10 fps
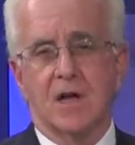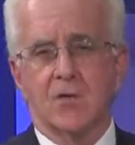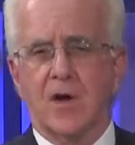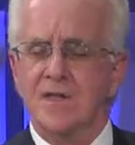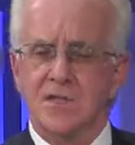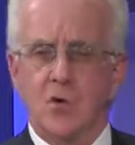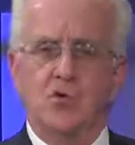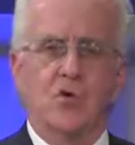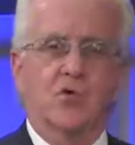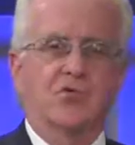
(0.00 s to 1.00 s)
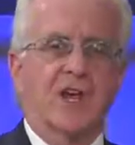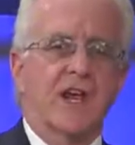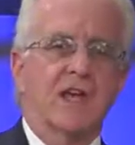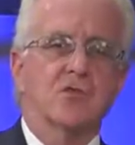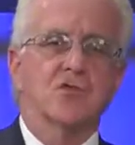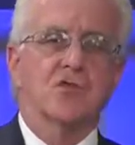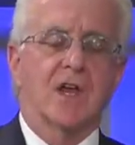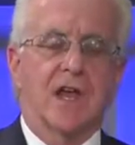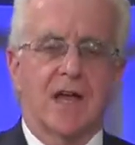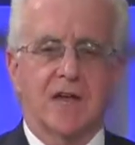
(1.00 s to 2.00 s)
great social change
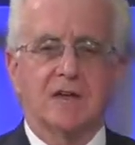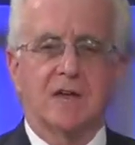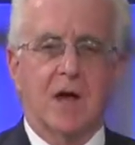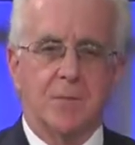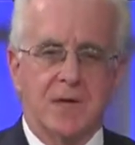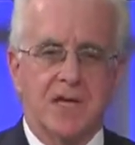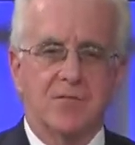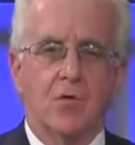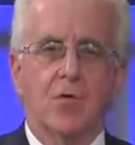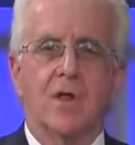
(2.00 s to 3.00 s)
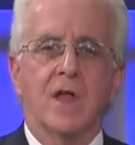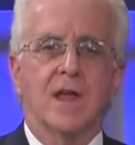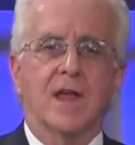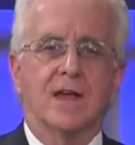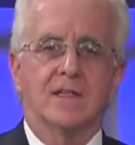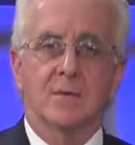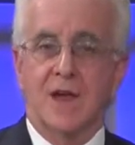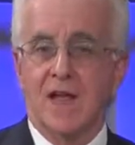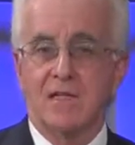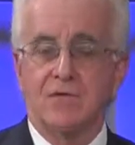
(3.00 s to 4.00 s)
and upheaval and
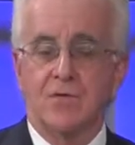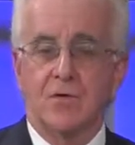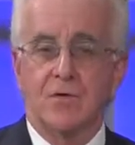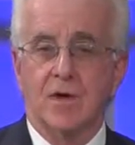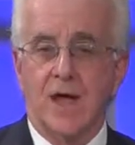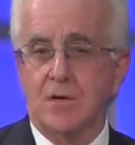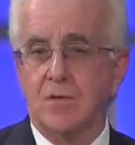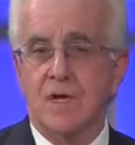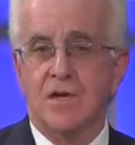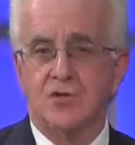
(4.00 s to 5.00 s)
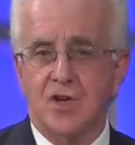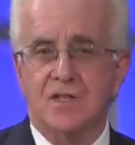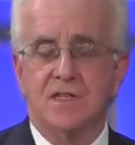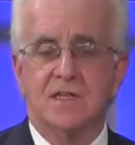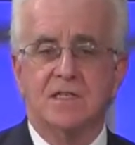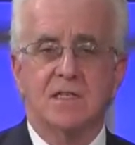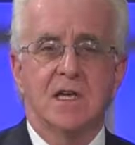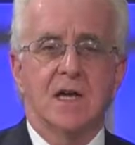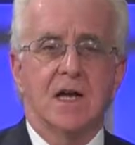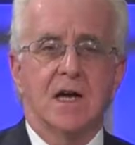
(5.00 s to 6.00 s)
demands for equity and justice.
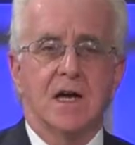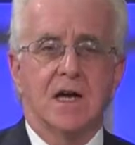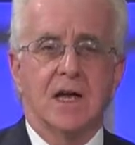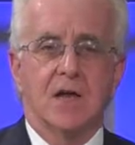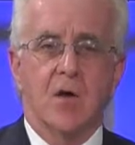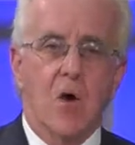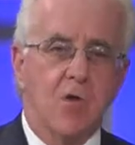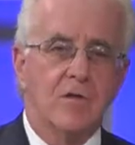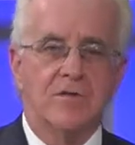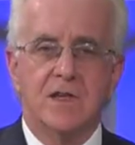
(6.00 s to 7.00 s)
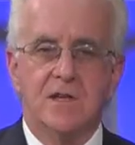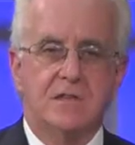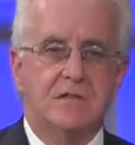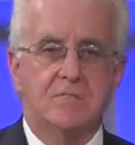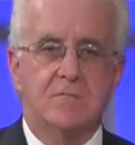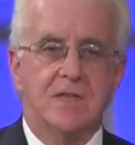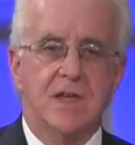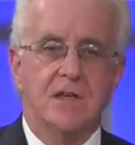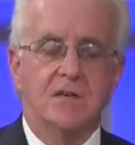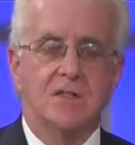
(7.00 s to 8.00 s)
And all of these
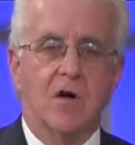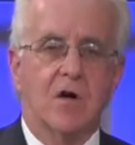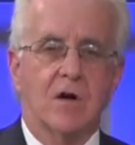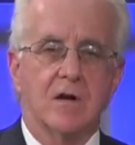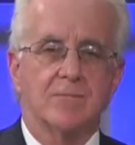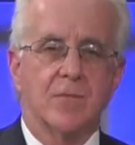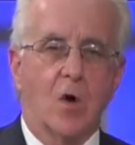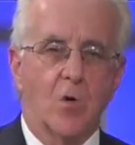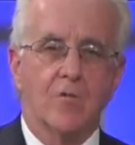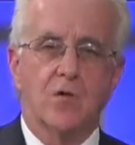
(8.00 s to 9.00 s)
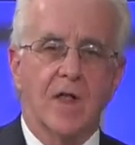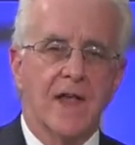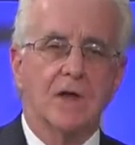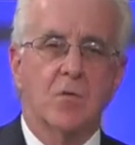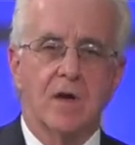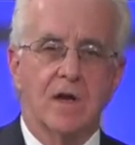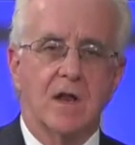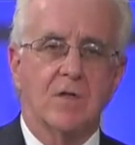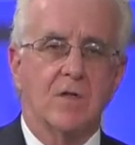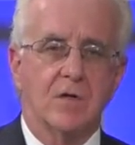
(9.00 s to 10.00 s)
things are overlaying one
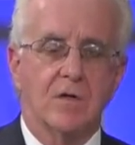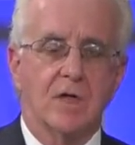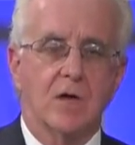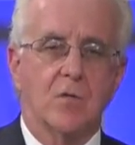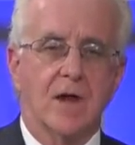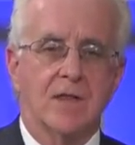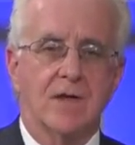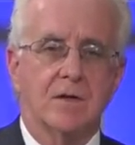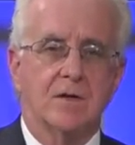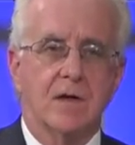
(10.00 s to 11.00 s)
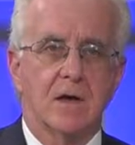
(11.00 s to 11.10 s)
another in a way that